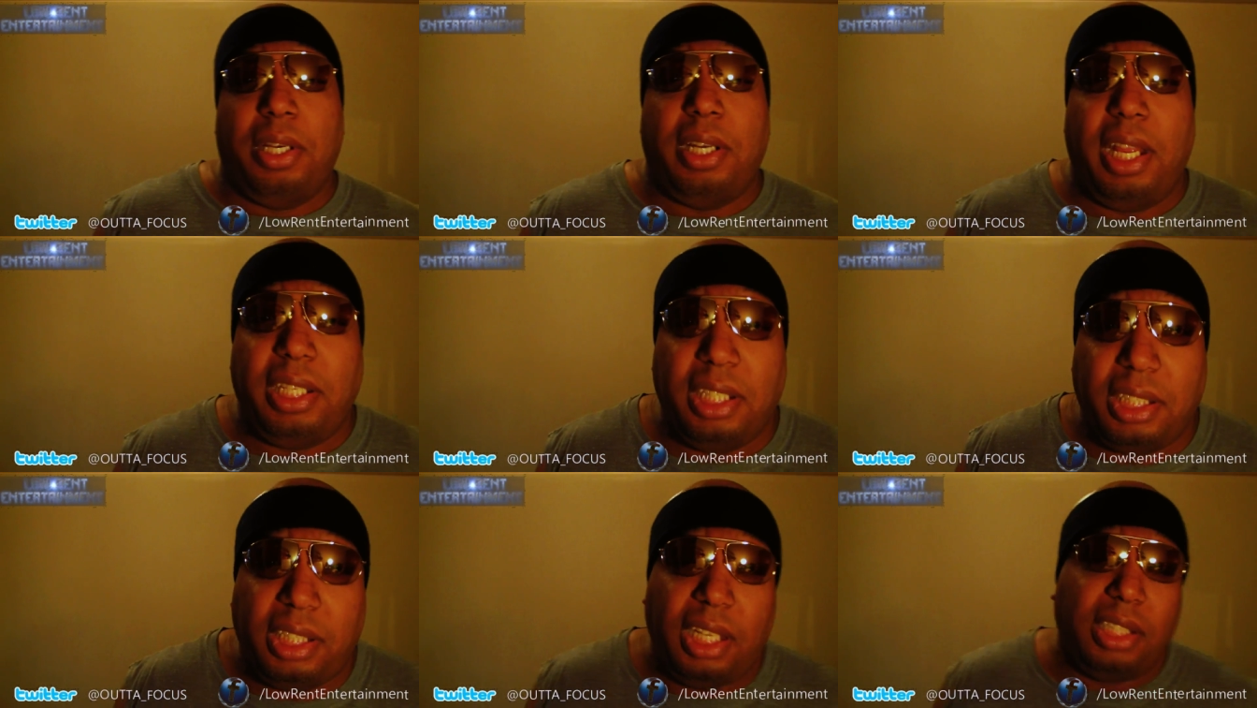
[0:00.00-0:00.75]
They
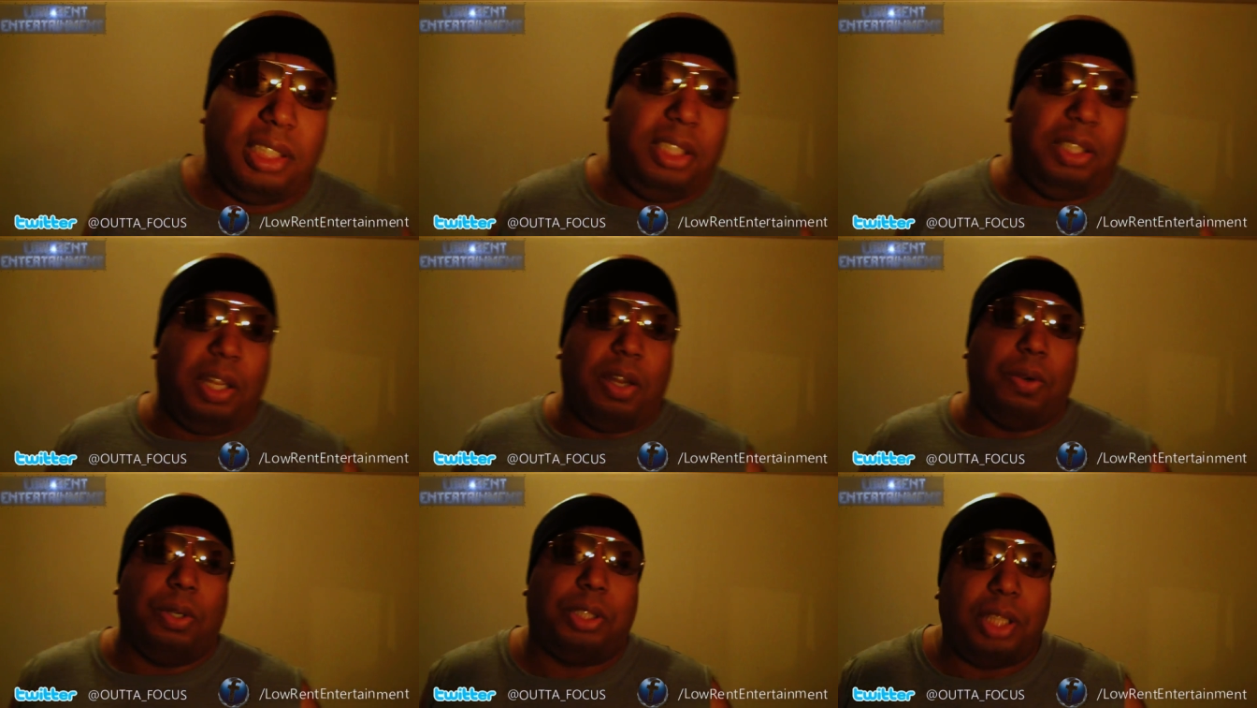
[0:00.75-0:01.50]
just didn't, you
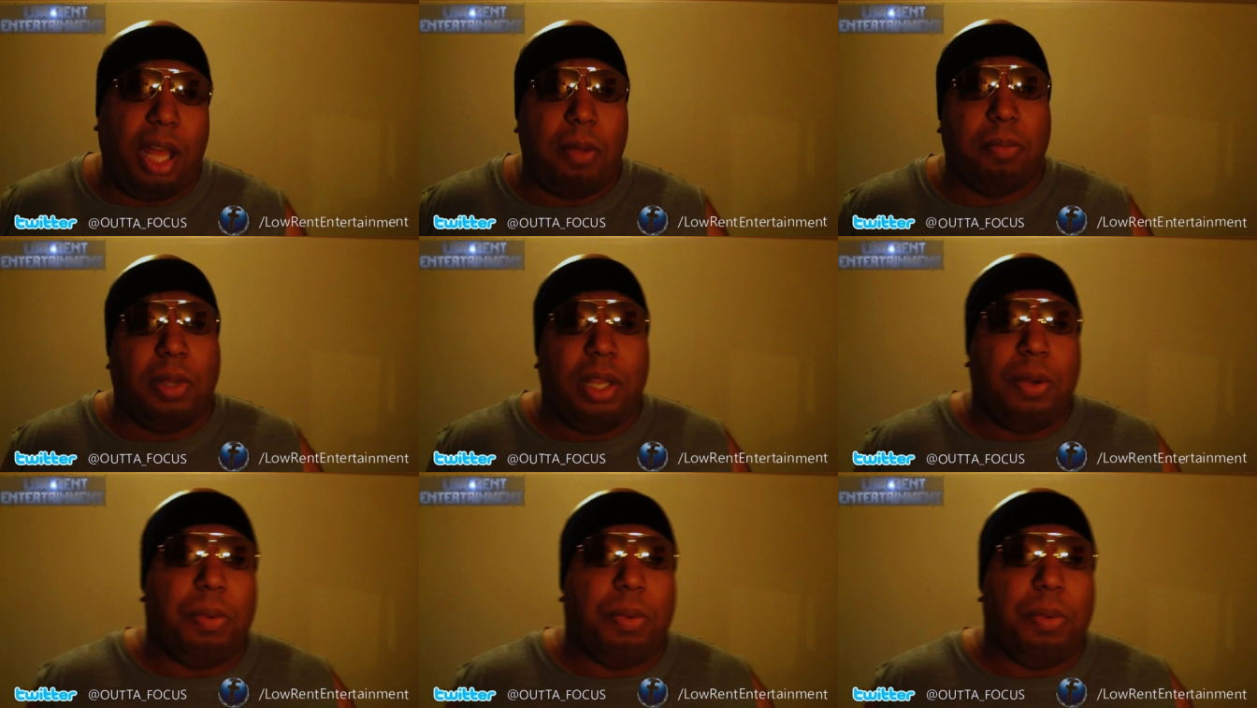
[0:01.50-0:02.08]
know, or some,